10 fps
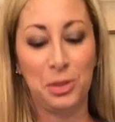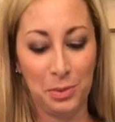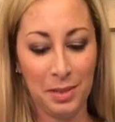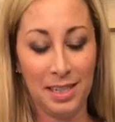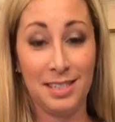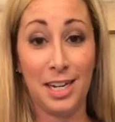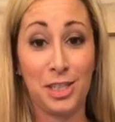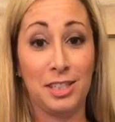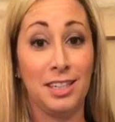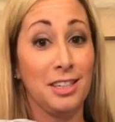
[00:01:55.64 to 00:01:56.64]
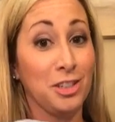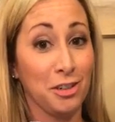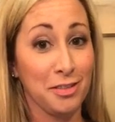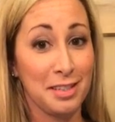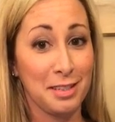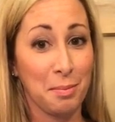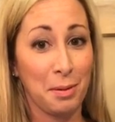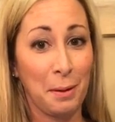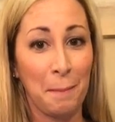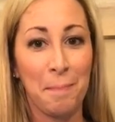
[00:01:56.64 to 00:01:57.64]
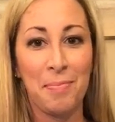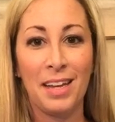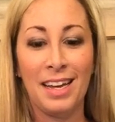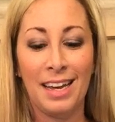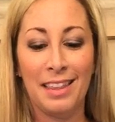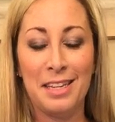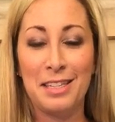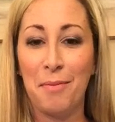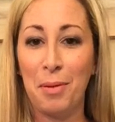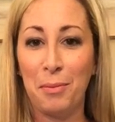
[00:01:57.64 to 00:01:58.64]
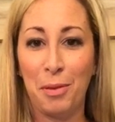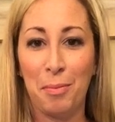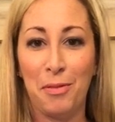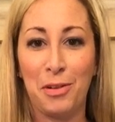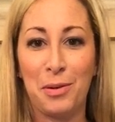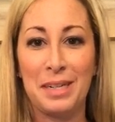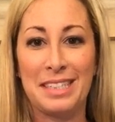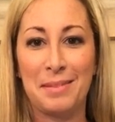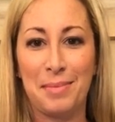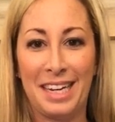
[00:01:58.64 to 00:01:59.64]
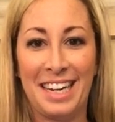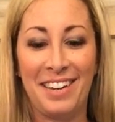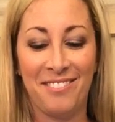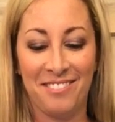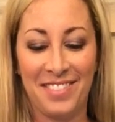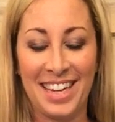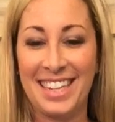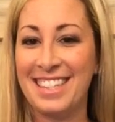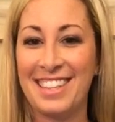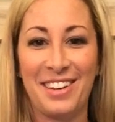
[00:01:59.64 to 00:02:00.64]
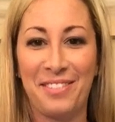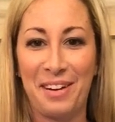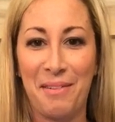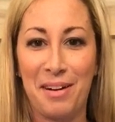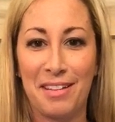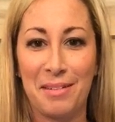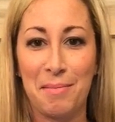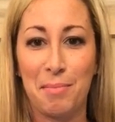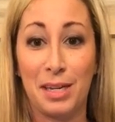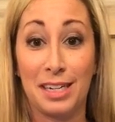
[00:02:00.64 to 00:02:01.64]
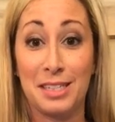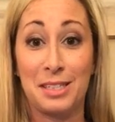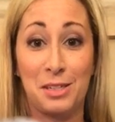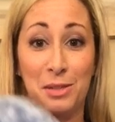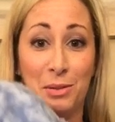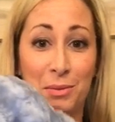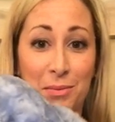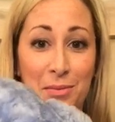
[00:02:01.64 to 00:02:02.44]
shoe is actually a dolphin slipper. These have been with me for quite some time. My kids love when I wear them because they're so